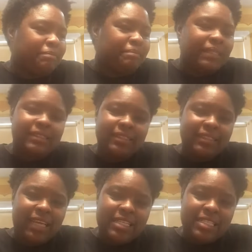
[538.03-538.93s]
But
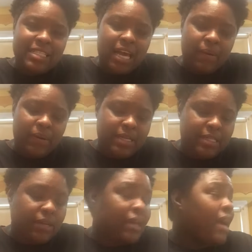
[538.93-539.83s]
that's just how it is
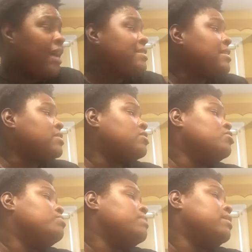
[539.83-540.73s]
here. Guys,
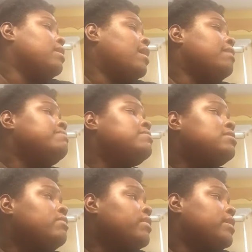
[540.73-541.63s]
excuse me, I'm
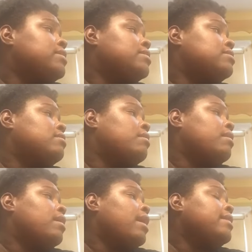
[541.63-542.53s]
serious.
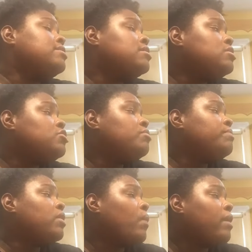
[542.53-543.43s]
I just need you to
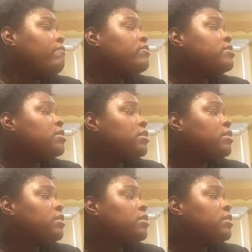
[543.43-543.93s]
be quiet for just a